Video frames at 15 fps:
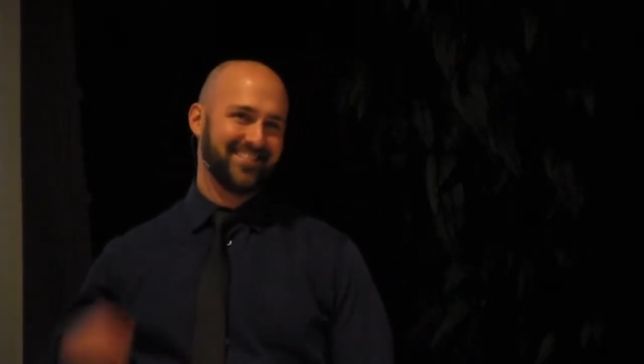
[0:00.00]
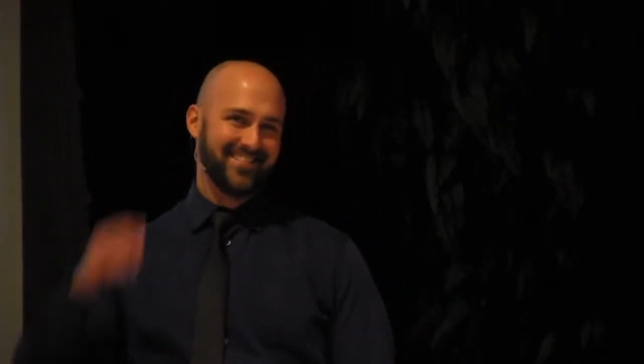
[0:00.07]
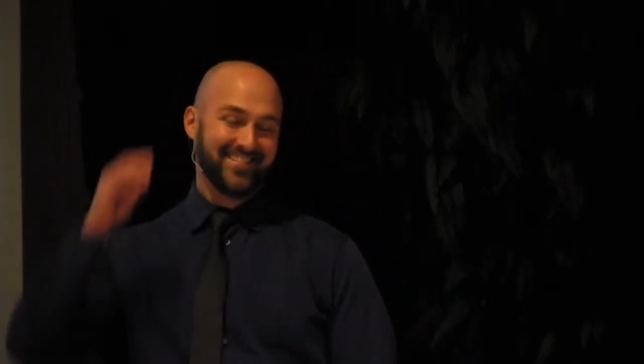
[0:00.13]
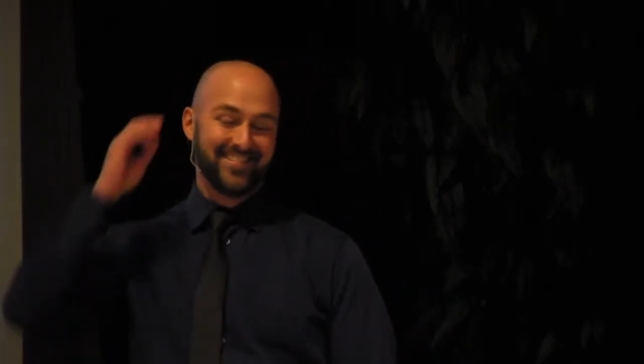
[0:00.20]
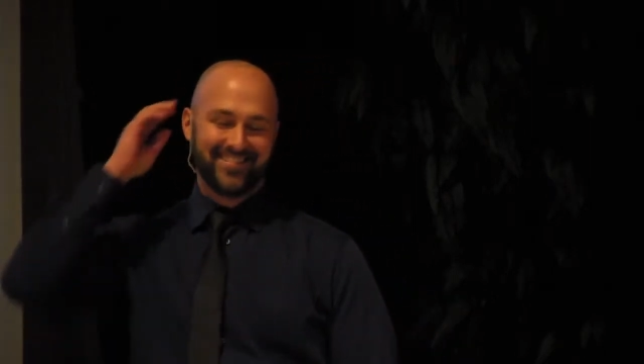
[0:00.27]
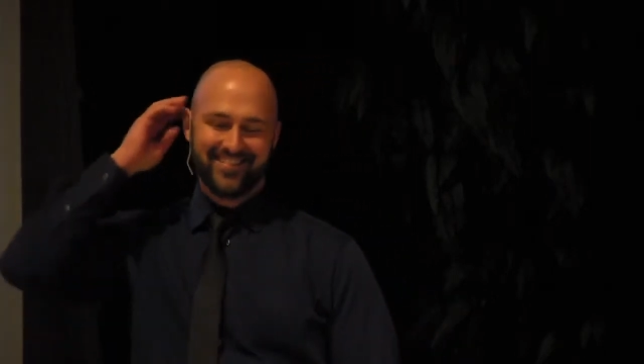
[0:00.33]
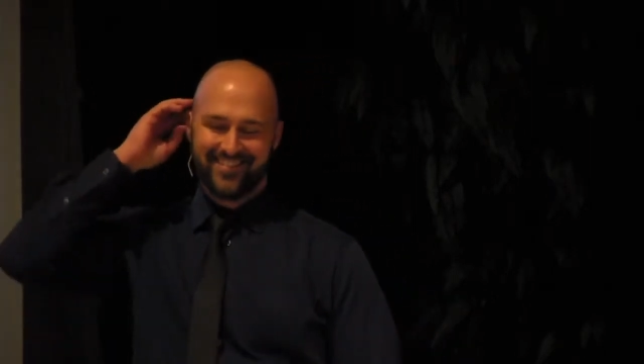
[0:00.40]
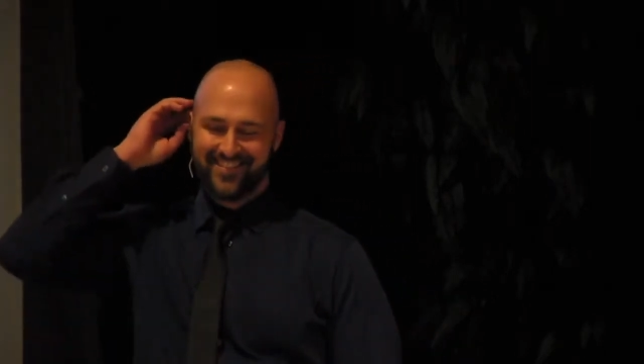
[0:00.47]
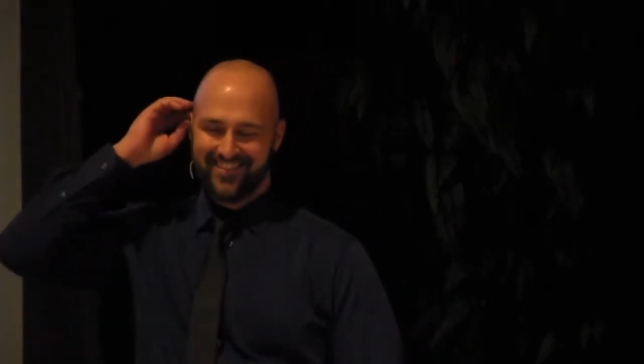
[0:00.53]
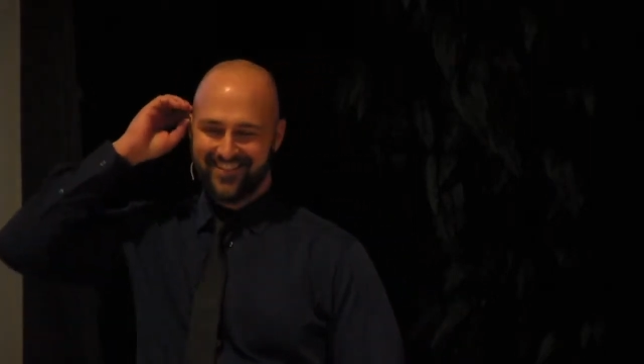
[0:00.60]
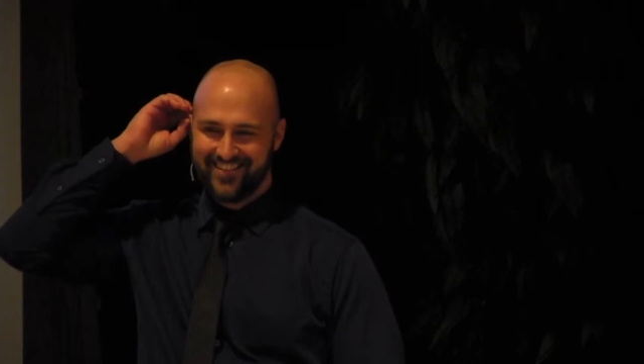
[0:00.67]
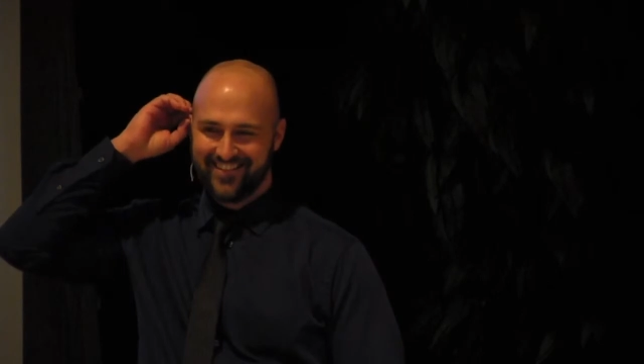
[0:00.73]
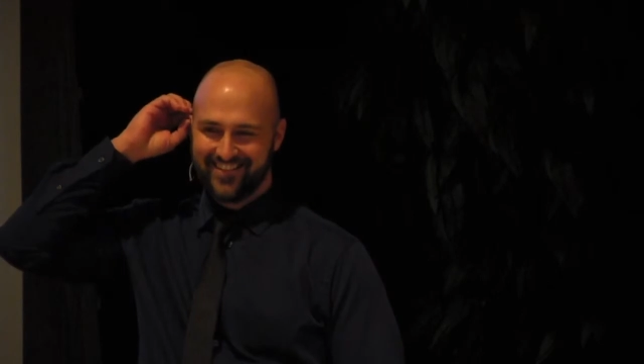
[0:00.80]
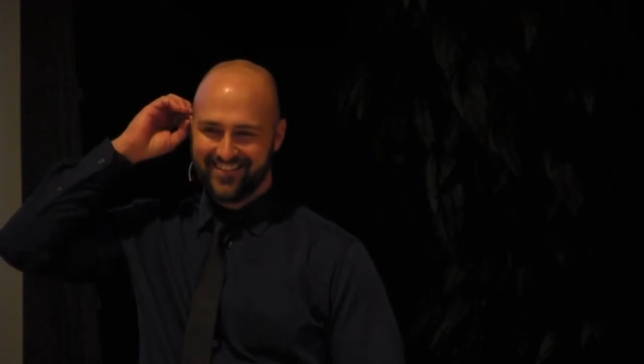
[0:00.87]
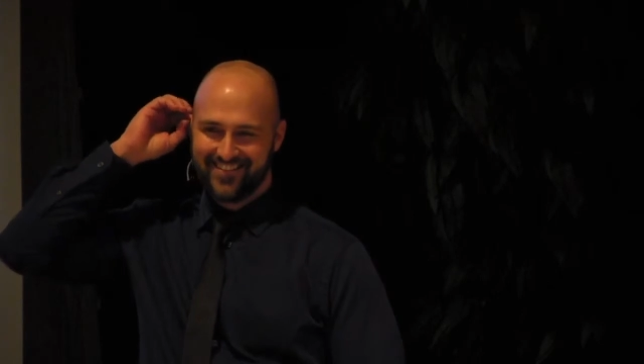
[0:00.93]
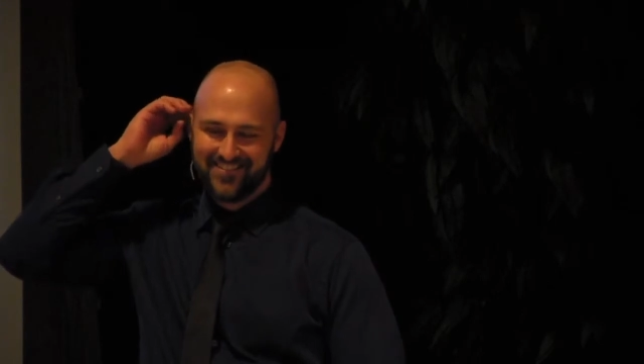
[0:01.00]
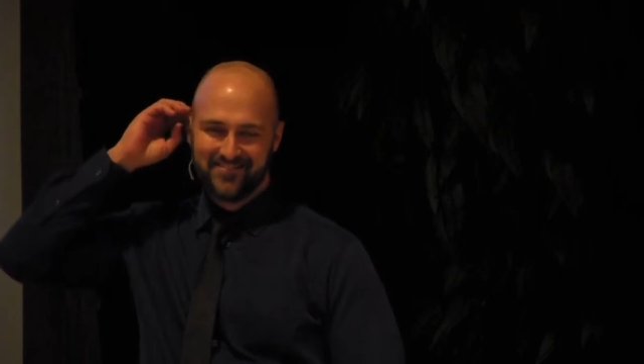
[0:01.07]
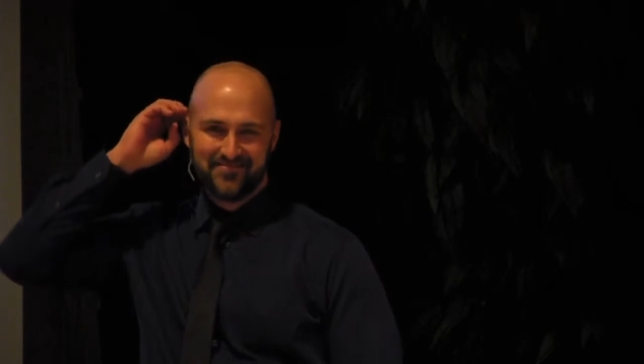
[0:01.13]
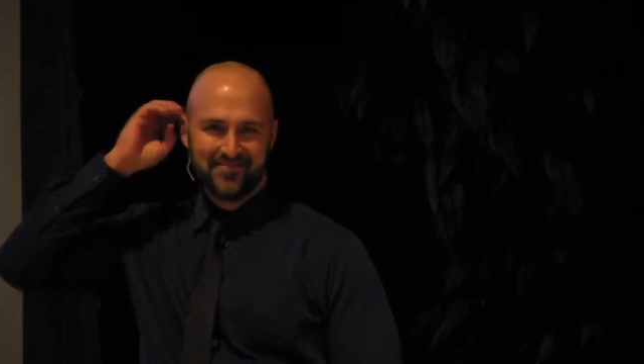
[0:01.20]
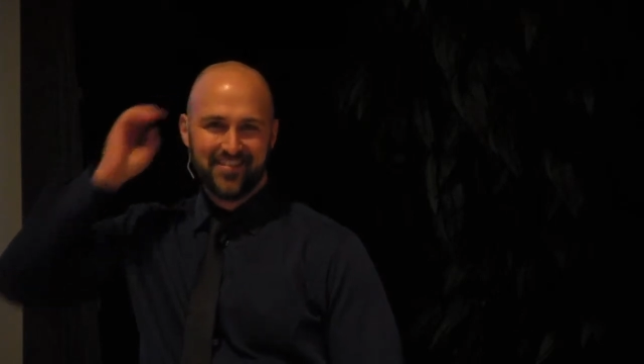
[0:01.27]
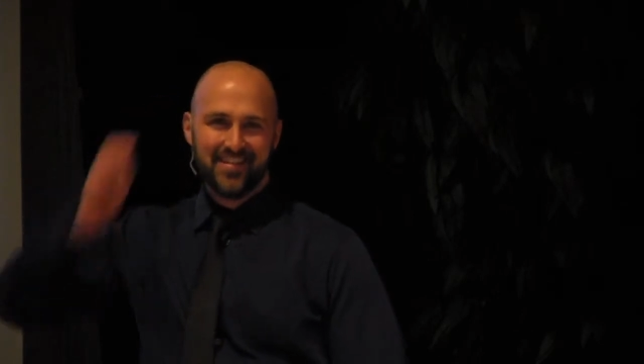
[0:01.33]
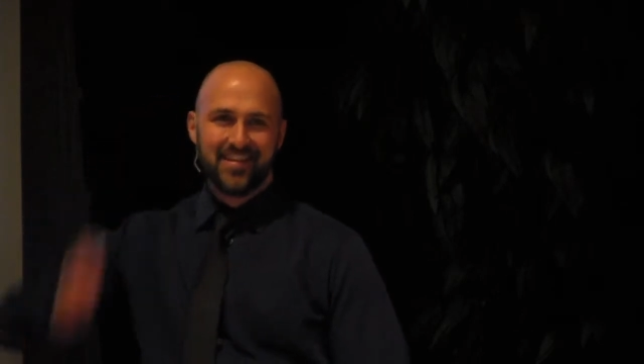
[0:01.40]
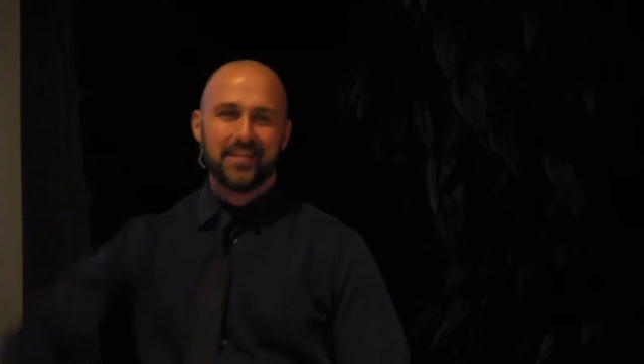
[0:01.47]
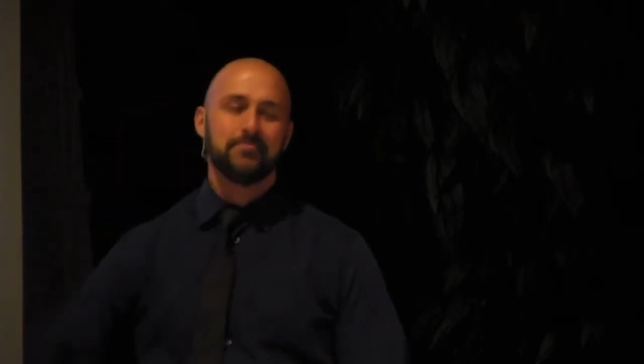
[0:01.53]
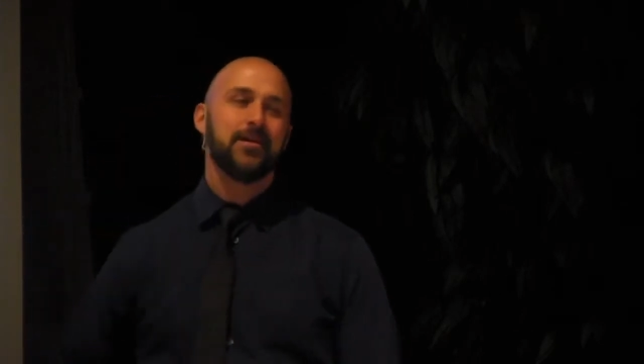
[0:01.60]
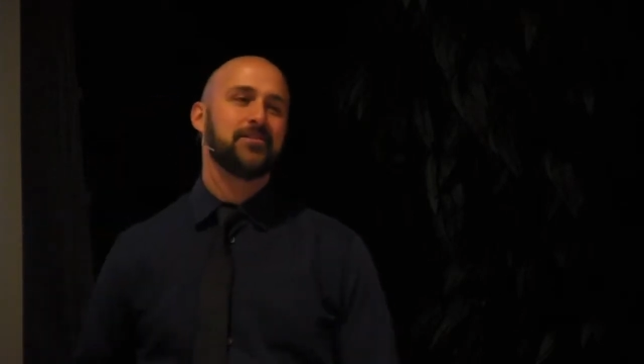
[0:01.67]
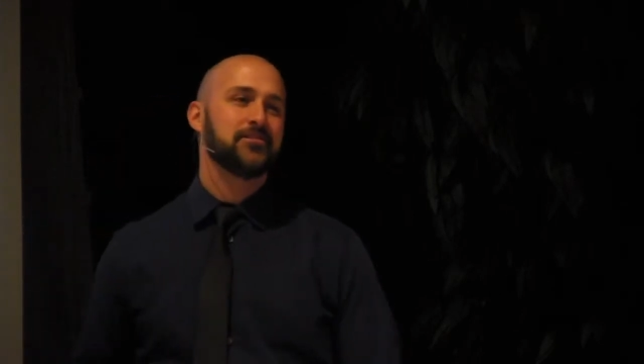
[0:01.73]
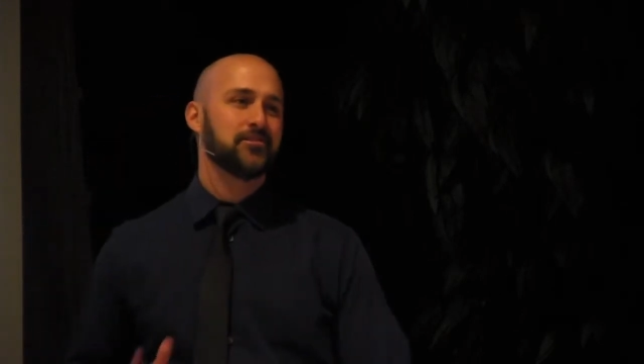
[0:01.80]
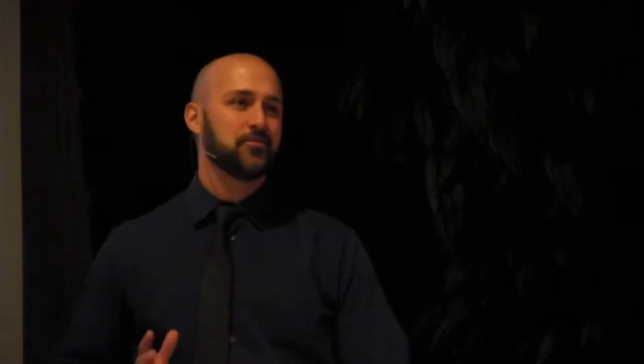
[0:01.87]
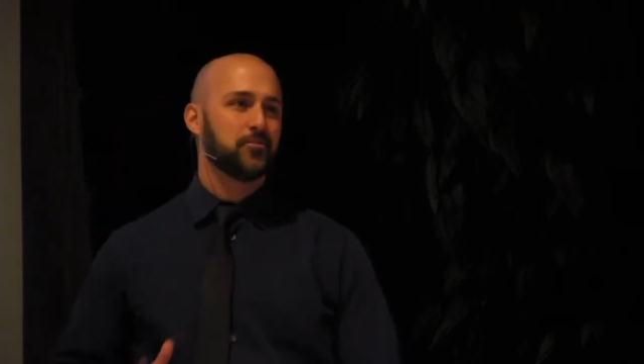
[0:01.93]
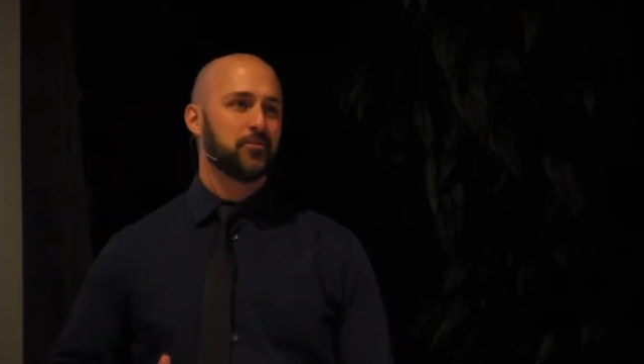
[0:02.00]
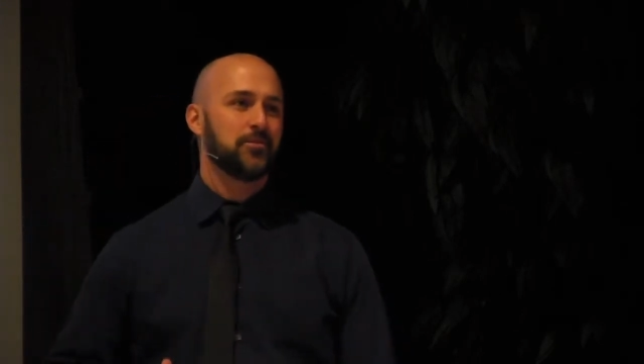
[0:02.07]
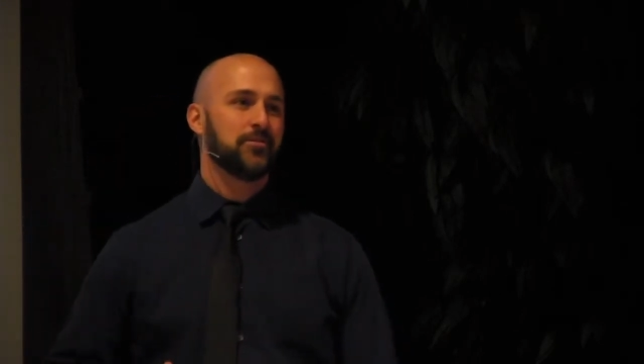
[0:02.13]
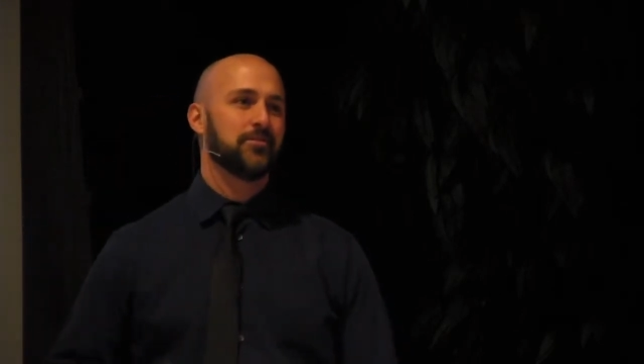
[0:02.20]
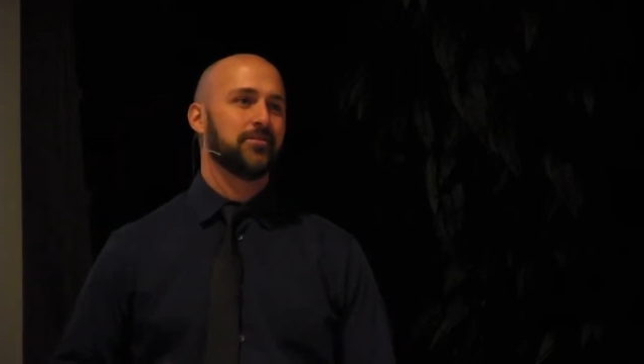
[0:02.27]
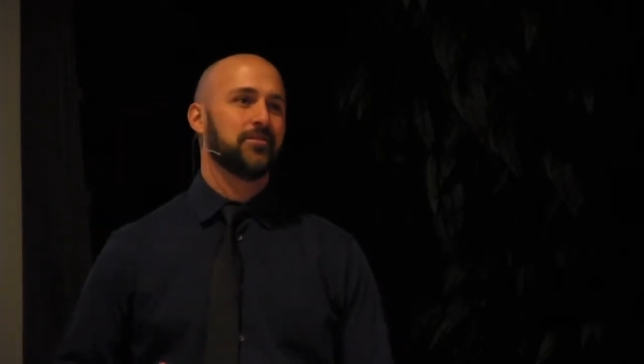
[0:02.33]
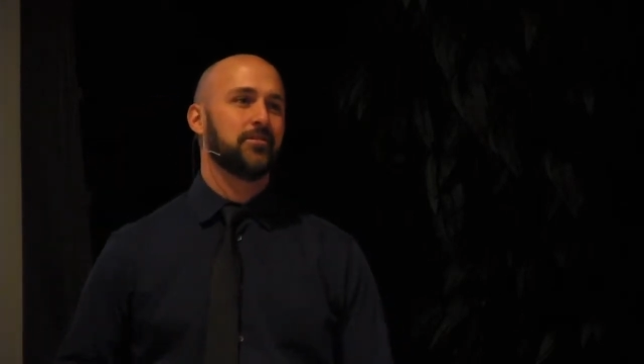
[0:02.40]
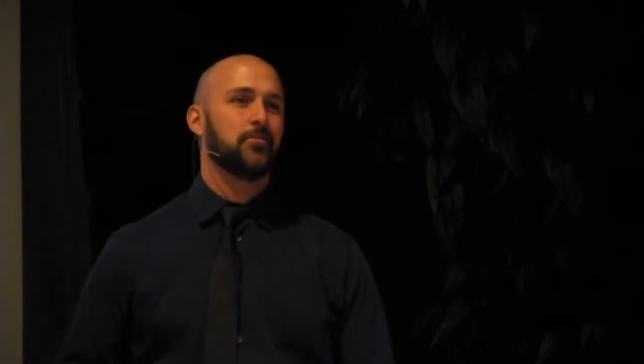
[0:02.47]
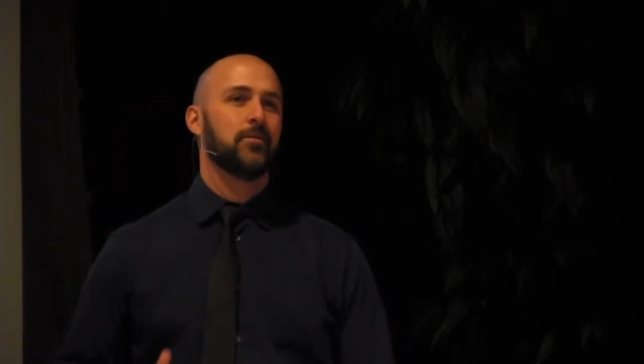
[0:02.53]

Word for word: Okay. Imagine a world